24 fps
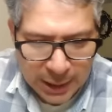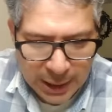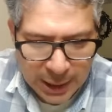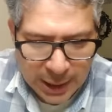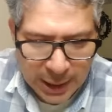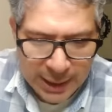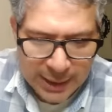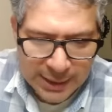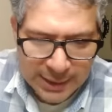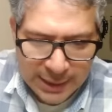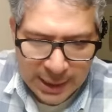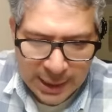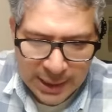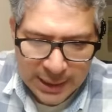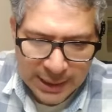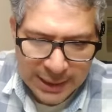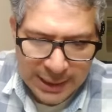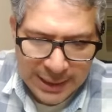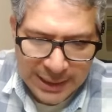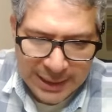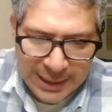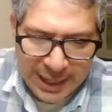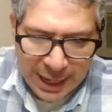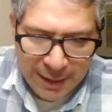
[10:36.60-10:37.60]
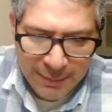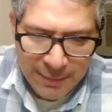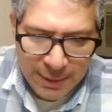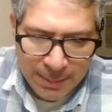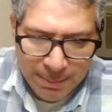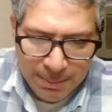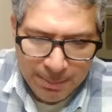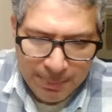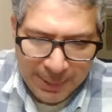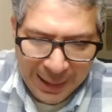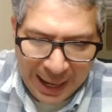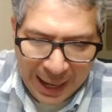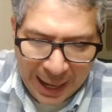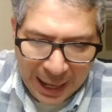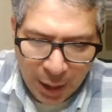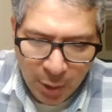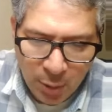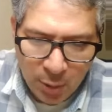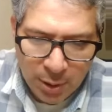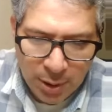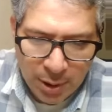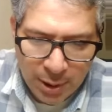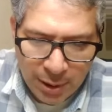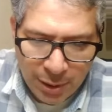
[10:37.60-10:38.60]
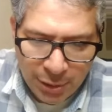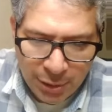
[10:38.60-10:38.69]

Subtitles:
He said, and he gave them power and